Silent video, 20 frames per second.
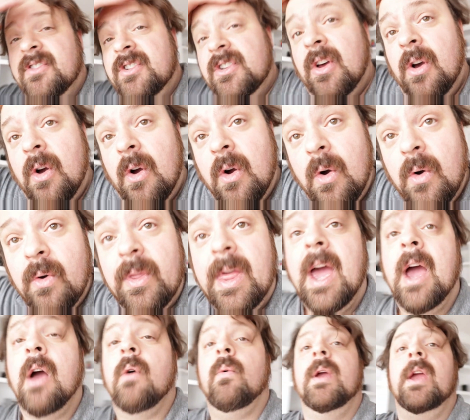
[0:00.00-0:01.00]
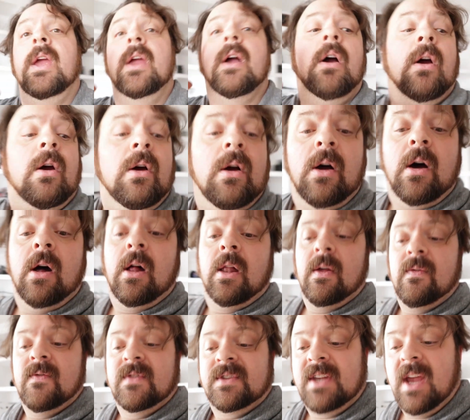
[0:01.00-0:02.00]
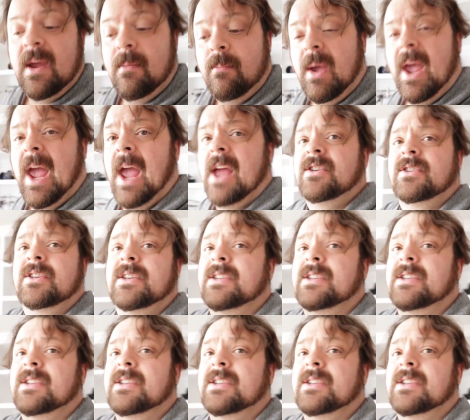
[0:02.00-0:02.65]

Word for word: so that we are all on the same page,